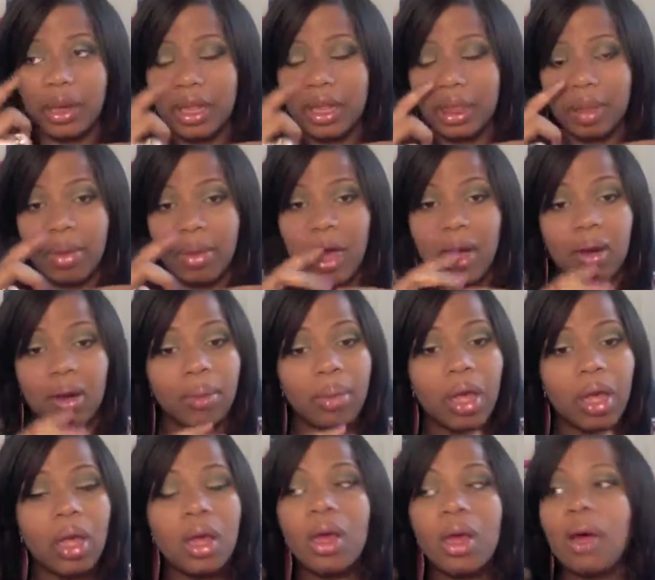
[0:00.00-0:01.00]
at the bottom.
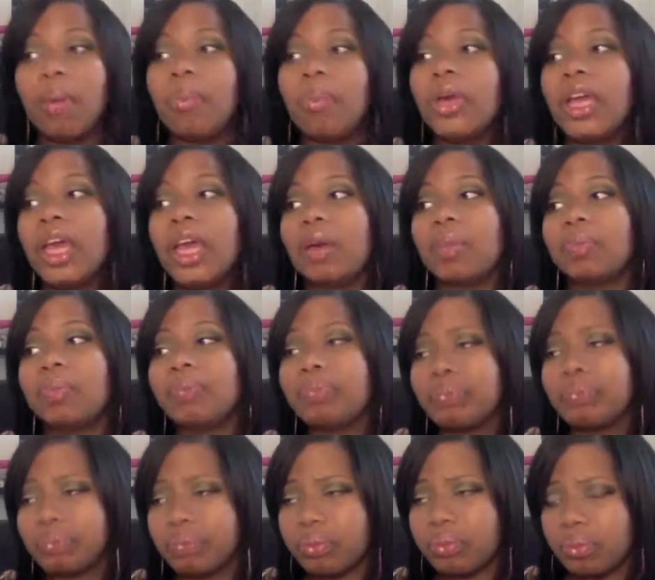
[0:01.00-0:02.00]
But yeah,
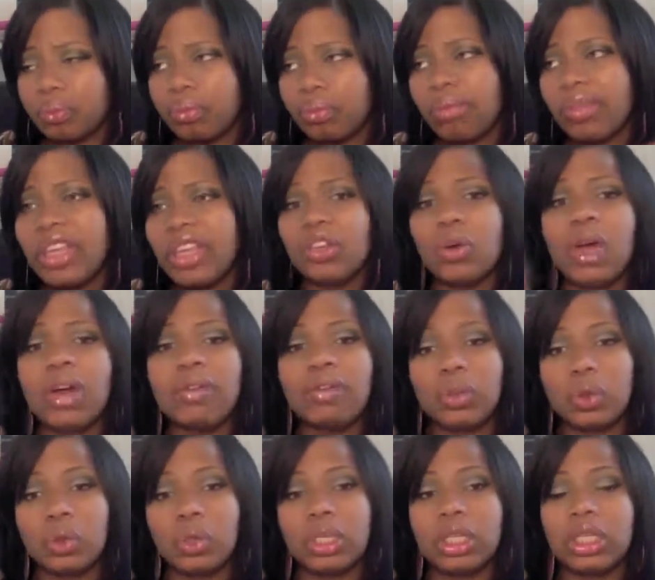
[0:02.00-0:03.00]
so I have
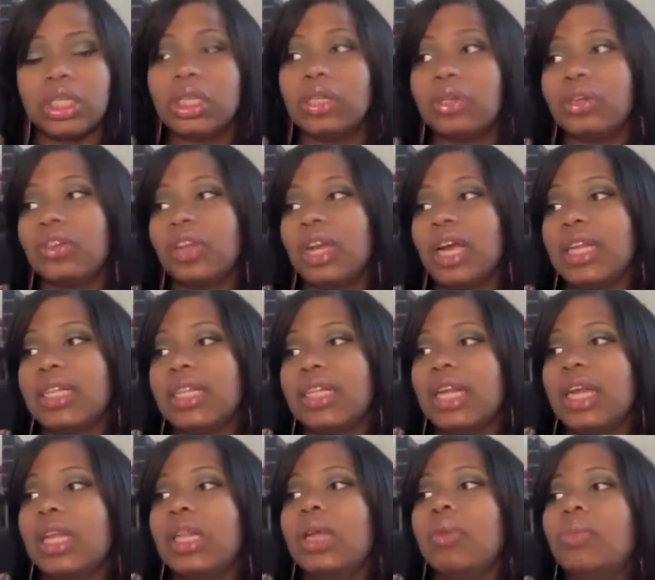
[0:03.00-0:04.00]
two concealers, like I
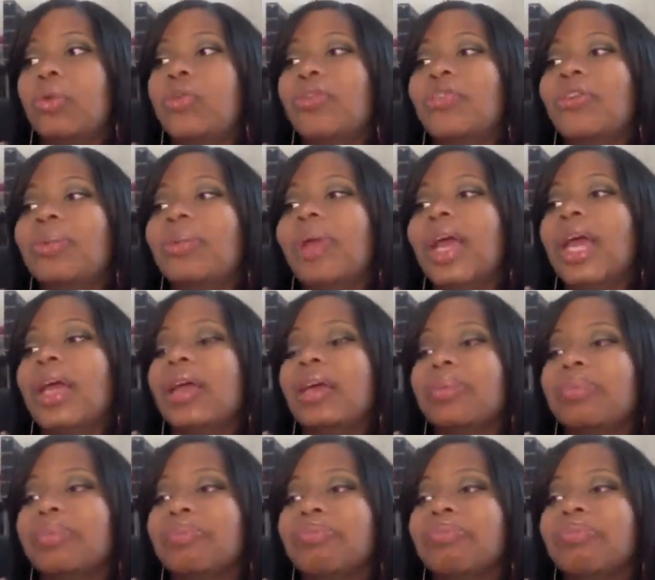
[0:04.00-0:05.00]
said, and they're both from MAC.
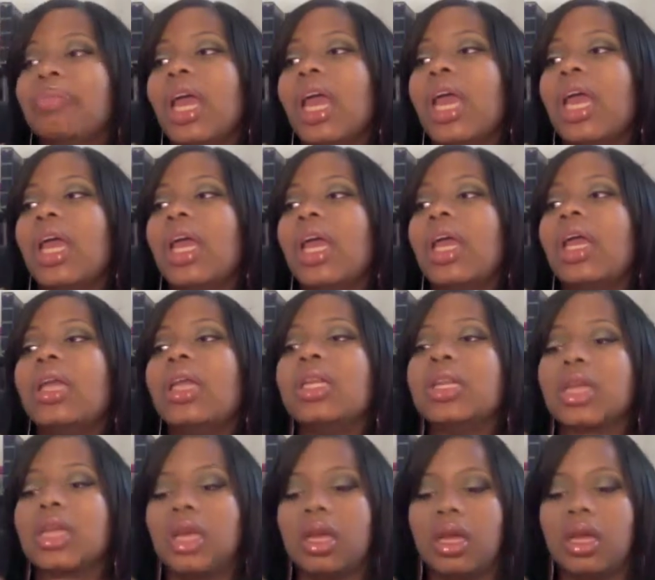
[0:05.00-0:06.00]
And
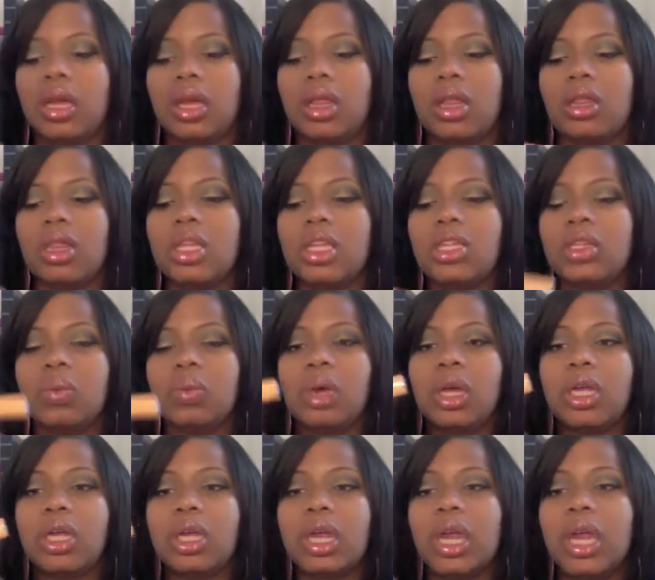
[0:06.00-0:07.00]
this
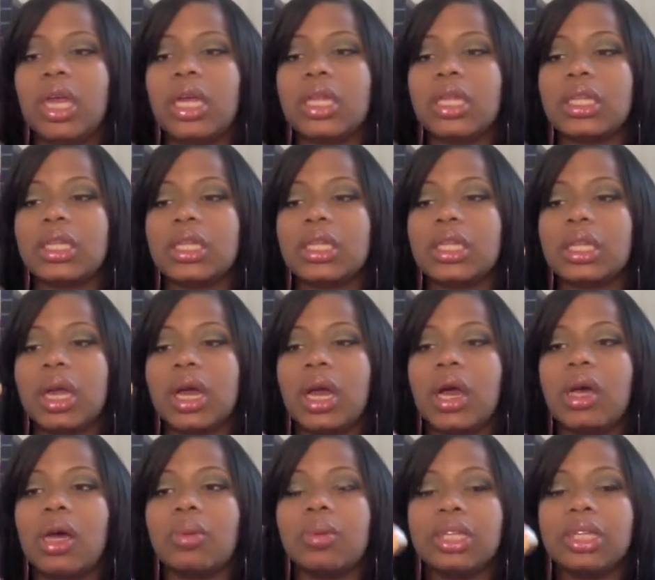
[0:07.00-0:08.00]
one is the
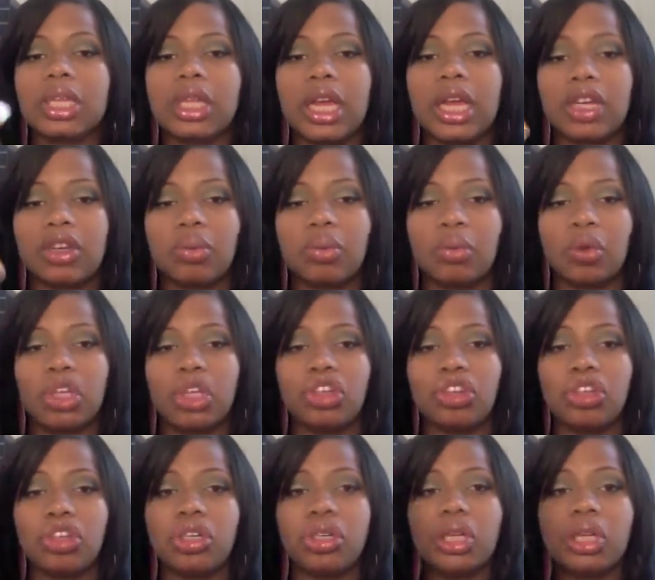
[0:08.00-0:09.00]
Select
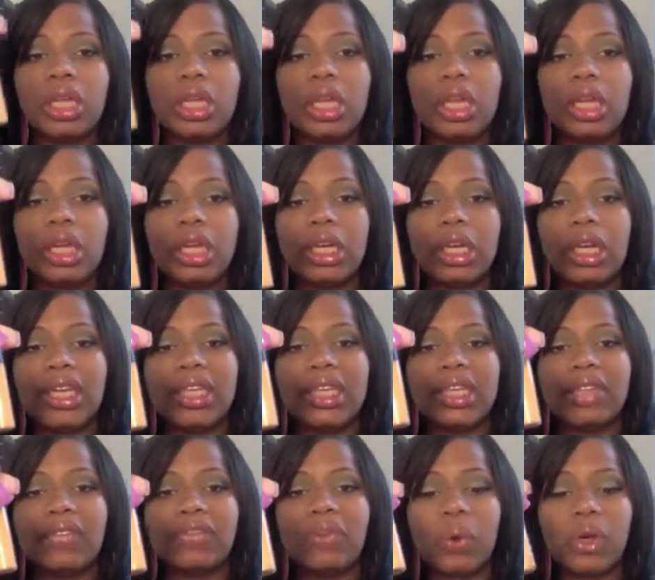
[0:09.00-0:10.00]
Moisture in
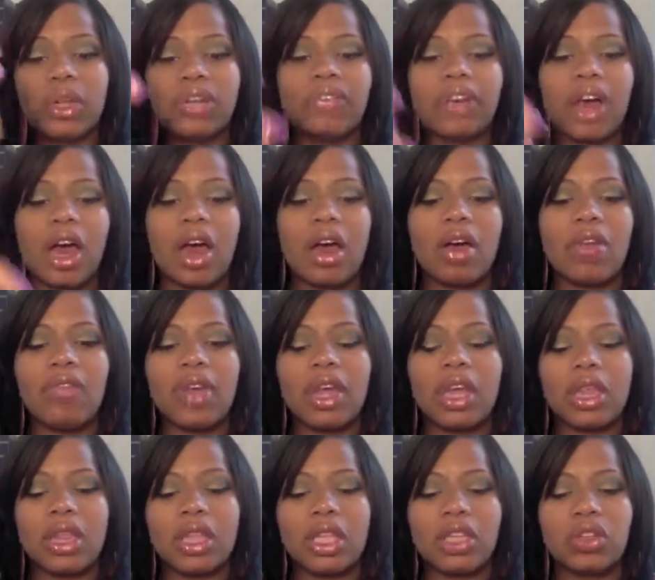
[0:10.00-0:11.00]
NC45,
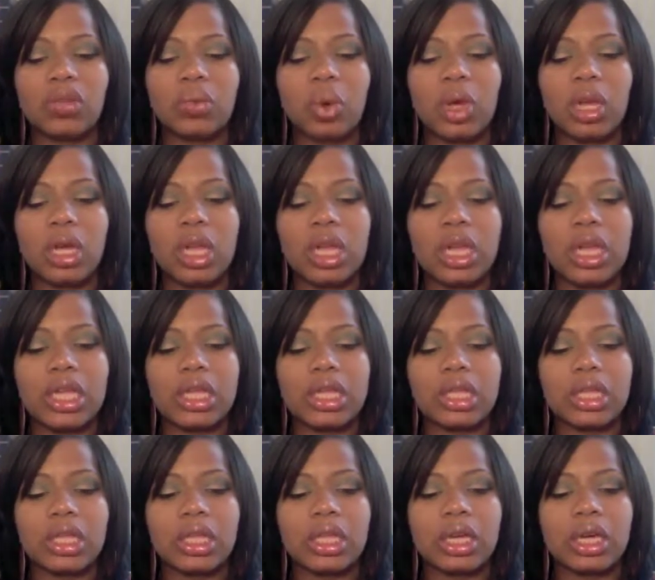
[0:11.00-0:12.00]
and this one is
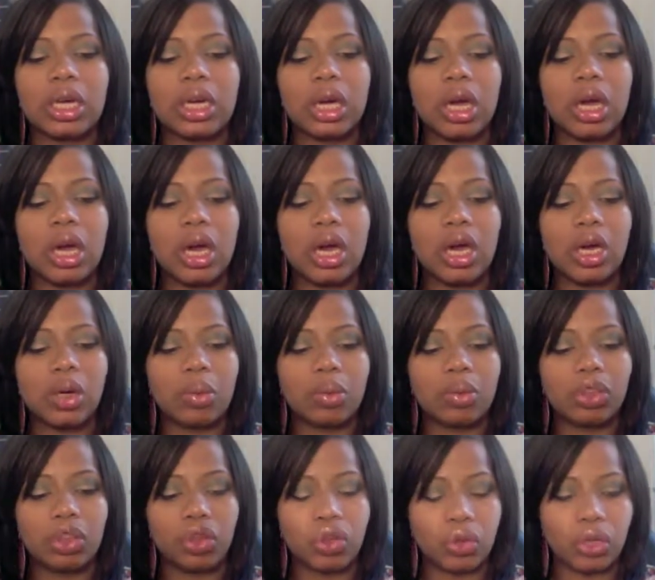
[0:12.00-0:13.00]
the
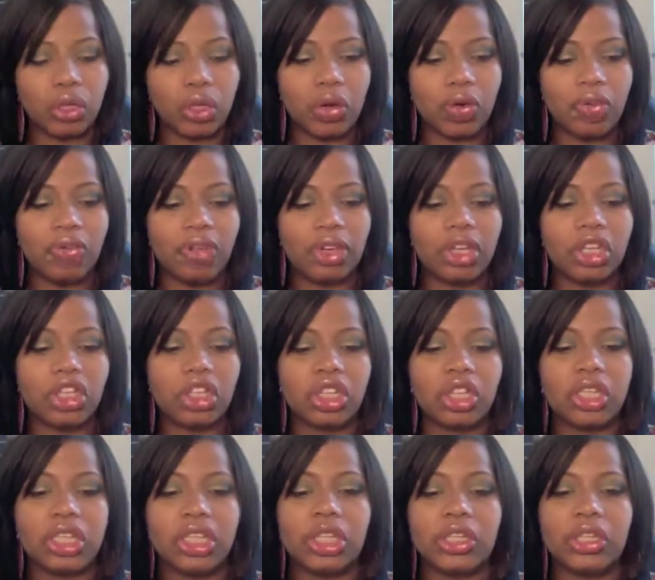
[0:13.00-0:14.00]
Studio Finish
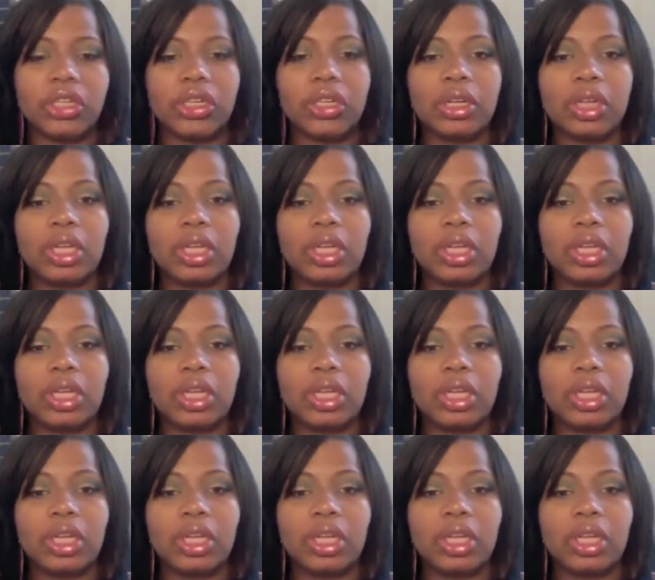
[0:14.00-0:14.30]
Concealer